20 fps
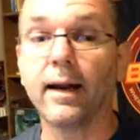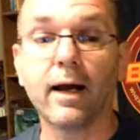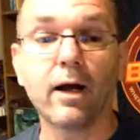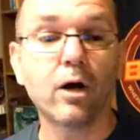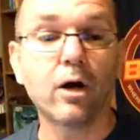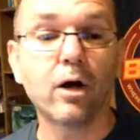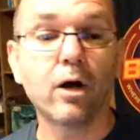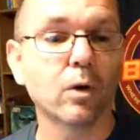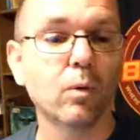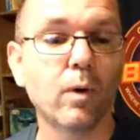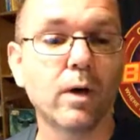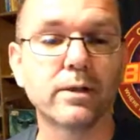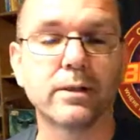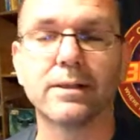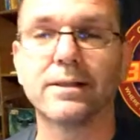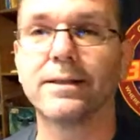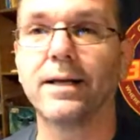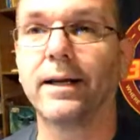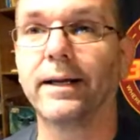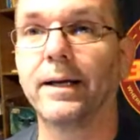I also
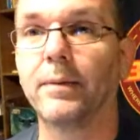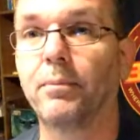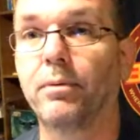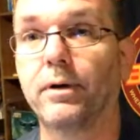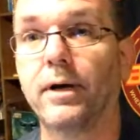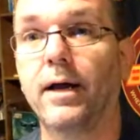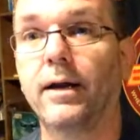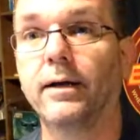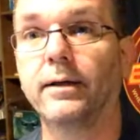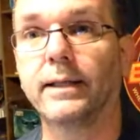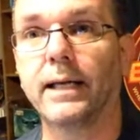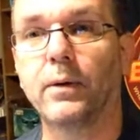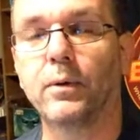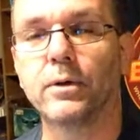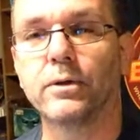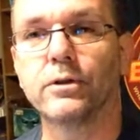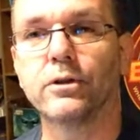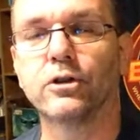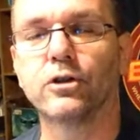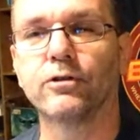wasn't selling a product, I
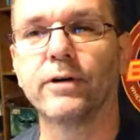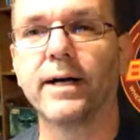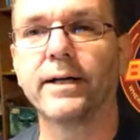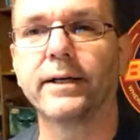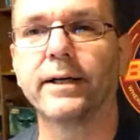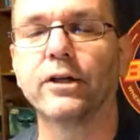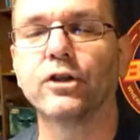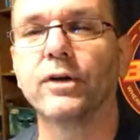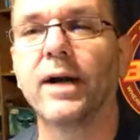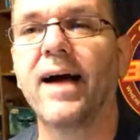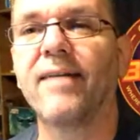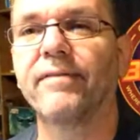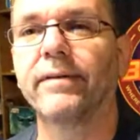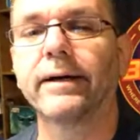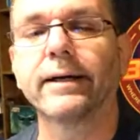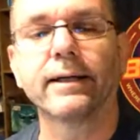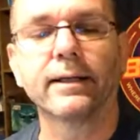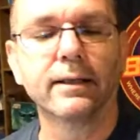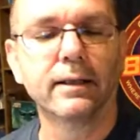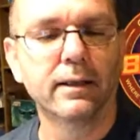was directing traffic.